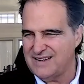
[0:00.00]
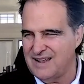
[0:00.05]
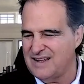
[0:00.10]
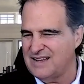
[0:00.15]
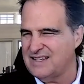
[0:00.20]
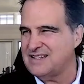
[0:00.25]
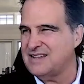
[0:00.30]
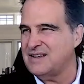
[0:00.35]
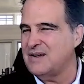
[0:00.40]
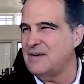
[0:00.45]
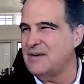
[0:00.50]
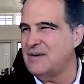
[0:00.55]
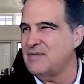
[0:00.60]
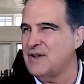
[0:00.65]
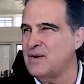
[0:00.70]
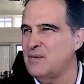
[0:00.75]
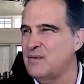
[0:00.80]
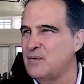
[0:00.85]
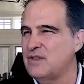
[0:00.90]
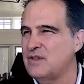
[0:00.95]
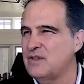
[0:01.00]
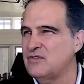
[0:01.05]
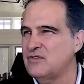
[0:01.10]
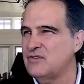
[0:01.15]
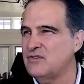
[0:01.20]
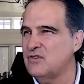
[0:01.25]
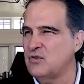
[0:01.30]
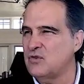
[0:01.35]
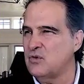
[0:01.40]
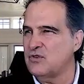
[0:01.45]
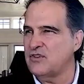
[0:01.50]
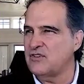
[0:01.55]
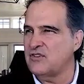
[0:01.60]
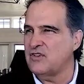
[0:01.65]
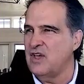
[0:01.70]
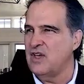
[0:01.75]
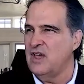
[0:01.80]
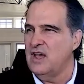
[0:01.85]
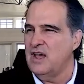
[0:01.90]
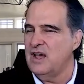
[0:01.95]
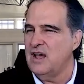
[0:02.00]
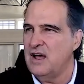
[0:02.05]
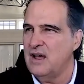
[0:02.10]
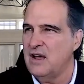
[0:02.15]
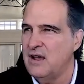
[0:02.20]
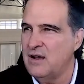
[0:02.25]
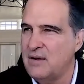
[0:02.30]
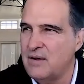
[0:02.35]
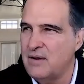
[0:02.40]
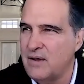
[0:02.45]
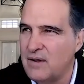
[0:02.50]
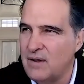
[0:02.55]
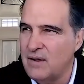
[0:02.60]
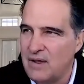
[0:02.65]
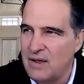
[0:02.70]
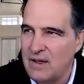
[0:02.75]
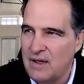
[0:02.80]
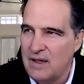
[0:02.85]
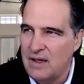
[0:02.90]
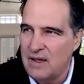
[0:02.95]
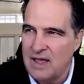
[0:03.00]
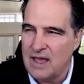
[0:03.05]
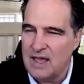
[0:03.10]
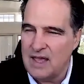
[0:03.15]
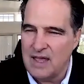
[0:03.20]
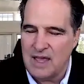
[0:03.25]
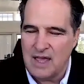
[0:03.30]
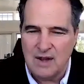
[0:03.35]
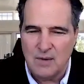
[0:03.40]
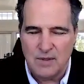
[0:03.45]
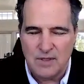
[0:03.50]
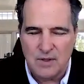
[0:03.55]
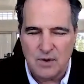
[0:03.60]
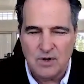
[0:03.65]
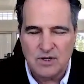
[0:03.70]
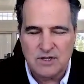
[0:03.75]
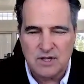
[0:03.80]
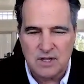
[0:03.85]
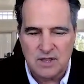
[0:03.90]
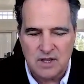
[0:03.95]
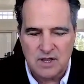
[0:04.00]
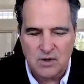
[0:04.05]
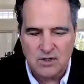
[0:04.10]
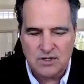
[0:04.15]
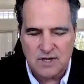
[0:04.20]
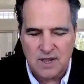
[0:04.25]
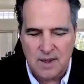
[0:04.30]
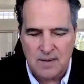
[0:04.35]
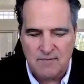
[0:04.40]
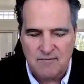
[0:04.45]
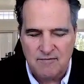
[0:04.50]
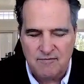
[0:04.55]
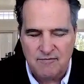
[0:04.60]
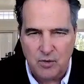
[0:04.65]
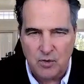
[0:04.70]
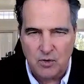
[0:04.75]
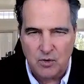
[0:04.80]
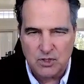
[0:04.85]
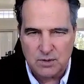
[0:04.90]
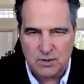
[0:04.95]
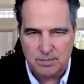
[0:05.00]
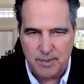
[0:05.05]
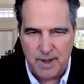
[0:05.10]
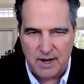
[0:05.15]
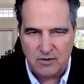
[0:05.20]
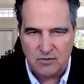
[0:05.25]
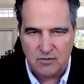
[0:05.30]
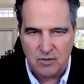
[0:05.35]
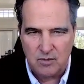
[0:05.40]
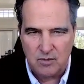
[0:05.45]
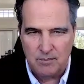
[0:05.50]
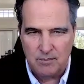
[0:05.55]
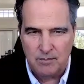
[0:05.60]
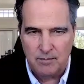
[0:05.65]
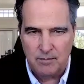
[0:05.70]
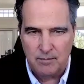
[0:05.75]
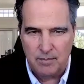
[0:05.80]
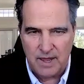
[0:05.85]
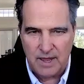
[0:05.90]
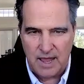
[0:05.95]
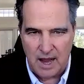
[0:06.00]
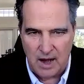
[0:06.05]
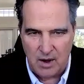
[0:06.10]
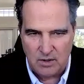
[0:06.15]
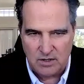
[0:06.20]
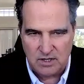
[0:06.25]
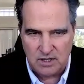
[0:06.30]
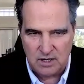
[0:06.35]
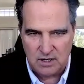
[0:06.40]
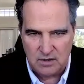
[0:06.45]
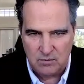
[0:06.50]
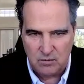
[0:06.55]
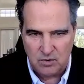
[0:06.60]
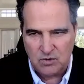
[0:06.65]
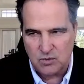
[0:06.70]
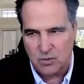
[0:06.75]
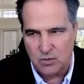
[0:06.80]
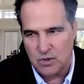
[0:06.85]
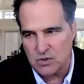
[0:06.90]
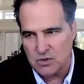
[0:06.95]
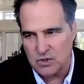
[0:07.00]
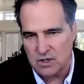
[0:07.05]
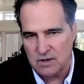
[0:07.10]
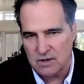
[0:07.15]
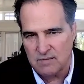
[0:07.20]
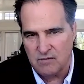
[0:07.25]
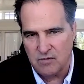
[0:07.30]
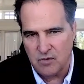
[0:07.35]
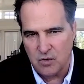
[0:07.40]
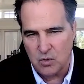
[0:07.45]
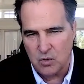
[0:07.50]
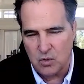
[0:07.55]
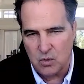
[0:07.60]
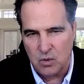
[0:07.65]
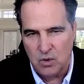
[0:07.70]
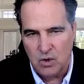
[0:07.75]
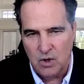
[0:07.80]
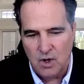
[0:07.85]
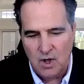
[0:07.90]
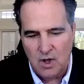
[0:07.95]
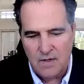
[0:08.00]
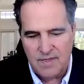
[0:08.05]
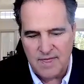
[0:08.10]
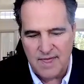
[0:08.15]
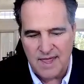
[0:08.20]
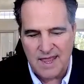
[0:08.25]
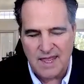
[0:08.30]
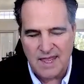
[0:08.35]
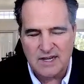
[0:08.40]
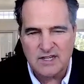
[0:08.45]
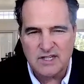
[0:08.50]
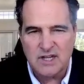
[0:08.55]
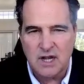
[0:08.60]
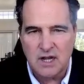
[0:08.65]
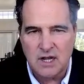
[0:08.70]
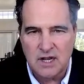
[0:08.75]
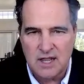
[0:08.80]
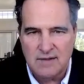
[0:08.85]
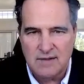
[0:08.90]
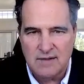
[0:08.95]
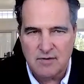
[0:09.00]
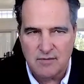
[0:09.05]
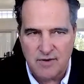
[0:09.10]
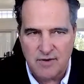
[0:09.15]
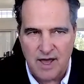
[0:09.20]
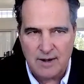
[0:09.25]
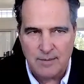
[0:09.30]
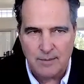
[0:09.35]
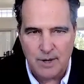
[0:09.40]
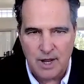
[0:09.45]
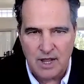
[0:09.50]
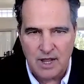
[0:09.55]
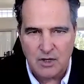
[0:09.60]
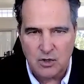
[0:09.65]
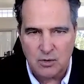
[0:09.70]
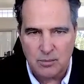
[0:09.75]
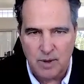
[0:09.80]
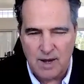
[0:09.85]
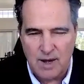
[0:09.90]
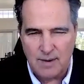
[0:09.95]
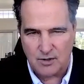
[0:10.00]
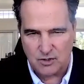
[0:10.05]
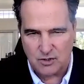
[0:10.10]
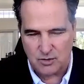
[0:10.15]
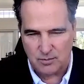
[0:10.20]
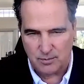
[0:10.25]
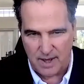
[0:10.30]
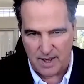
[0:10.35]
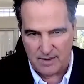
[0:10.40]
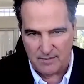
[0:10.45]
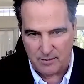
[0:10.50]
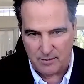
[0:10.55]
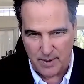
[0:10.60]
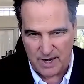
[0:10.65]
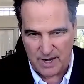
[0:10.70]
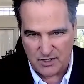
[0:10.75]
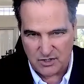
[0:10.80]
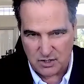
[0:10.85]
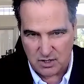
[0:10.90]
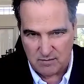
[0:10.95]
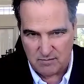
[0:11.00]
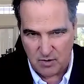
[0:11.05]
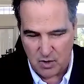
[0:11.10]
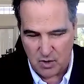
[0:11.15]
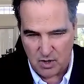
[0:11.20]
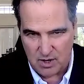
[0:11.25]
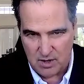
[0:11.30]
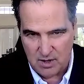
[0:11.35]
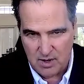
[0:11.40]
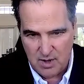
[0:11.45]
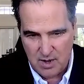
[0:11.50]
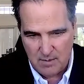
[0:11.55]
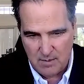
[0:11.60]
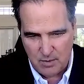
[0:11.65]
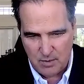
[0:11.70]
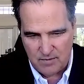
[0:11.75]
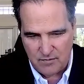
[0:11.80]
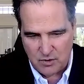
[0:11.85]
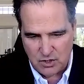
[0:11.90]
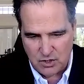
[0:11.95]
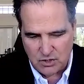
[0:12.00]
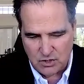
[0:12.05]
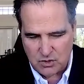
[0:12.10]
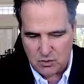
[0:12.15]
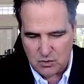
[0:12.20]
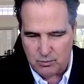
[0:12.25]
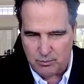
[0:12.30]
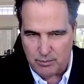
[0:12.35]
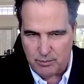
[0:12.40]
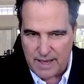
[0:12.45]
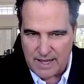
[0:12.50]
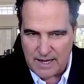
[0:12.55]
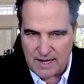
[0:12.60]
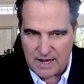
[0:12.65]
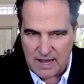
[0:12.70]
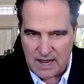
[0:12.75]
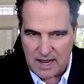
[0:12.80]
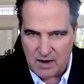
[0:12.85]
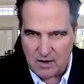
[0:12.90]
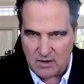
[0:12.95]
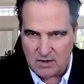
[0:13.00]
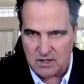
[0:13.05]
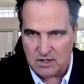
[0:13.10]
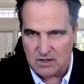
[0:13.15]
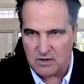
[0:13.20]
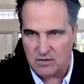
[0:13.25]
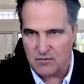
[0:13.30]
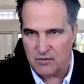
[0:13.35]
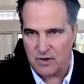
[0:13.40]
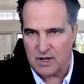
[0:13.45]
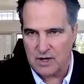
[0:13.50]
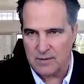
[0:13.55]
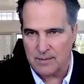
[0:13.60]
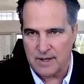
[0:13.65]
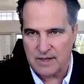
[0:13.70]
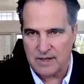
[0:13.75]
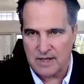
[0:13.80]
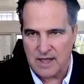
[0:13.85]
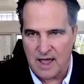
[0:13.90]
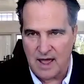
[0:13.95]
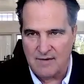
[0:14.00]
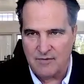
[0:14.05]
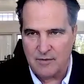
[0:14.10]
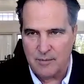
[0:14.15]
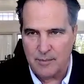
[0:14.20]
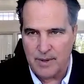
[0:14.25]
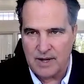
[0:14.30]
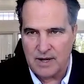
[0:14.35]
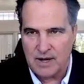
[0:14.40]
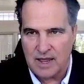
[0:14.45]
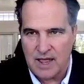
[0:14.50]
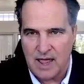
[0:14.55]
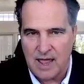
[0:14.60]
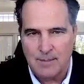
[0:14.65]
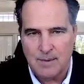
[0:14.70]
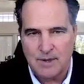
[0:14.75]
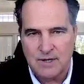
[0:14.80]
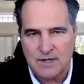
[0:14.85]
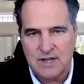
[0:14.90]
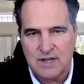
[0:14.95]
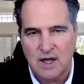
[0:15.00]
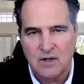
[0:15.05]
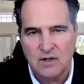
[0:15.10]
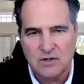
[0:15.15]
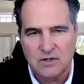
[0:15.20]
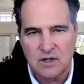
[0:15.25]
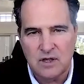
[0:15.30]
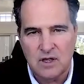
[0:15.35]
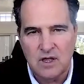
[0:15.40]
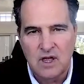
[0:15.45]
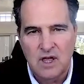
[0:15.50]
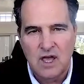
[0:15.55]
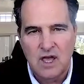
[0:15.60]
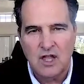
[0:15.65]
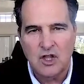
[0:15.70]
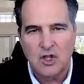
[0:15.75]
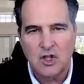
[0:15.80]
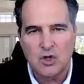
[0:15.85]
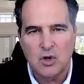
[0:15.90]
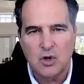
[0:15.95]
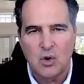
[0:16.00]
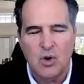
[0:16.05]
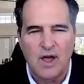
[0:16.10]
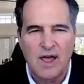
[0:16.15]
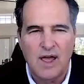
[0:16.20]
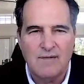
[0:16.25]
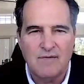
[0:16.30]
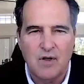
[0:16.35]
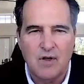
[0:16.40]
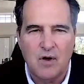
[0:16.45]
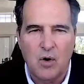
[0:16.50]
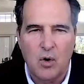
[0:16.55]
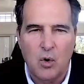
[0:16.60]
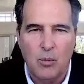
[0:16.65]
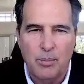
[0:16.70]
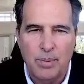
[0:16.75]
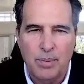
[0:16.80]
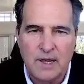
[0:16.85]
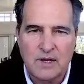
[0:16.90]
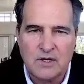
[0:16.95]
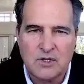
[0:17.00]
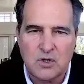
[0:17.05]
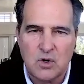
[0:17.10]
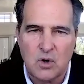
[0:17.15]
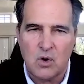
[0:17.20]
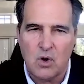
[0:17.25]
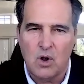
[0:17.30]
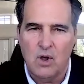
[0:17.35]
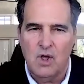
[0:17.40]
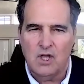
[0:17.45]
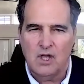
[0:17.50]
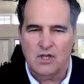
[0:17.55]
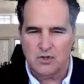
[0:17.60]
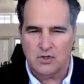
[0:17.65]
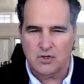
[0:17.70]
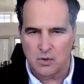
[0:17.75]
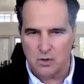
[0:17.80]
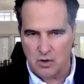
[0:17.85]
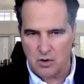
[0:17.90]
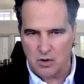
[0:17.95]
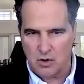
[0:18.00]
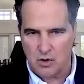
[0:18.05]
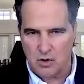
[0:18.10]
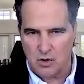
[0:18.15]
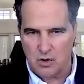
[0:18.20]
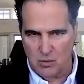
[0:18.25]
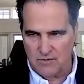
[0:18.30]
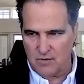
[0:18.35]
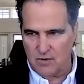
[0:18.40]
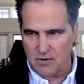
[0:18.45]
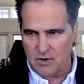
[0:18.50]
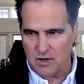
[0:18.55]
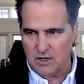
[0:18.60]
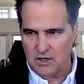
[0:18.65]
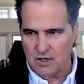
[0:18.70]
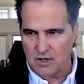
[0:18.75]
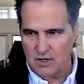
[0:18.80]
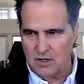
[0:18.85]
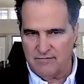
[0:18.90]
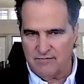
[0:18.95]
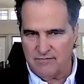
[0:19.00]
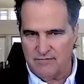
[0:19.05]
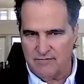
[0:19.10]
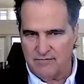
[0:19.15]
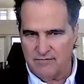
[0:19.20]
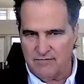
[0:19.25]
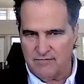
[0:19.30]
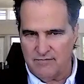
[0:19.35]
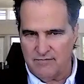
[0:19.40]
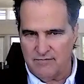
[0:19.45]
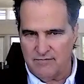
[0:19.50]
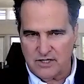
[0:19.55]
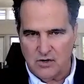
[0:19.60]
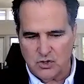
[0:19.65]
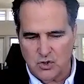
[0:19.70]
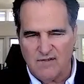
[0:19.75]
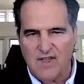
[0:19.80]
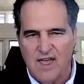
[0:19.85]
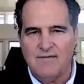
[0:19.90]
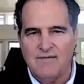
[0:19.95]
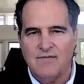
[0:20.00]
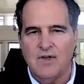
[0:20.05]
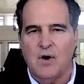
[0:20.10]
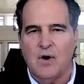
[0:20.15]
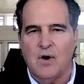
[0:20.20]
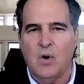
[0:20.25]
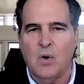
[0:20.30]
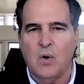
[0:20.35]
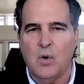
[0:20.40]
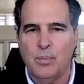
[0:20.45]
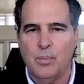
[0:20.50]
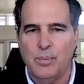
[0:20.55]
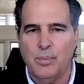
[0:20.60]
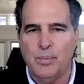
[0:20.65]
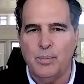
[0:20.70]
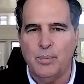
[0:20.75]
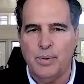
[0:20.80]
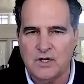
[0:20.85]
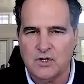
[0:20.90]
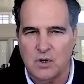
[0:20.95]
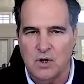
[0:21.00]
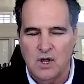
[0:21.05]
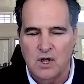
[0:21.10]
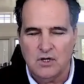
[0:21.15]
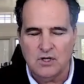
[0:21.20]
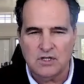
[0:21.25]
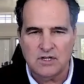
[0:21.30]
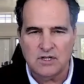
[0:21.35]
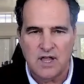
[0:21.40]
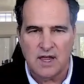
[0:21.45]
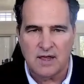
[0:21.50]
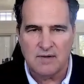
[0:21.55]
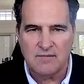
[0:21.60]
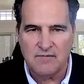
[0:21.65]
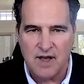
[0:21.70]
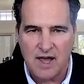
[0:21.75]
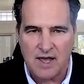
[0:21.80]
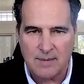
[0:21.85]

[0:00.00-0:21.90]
Uh, let's see, I forget what the, the source is. Uh, anyway, there is a, there is a full spectrum carotene, which we use in living fuel, that can deliver vitamin A to your body because your body, your body has to convert it. But if you just do beta carotene, you forget about the alpha, beta, gamma, delta, and you don't have the whole picture. So in other words, if you're going to to vegetarian sources, you have to have the whole picture.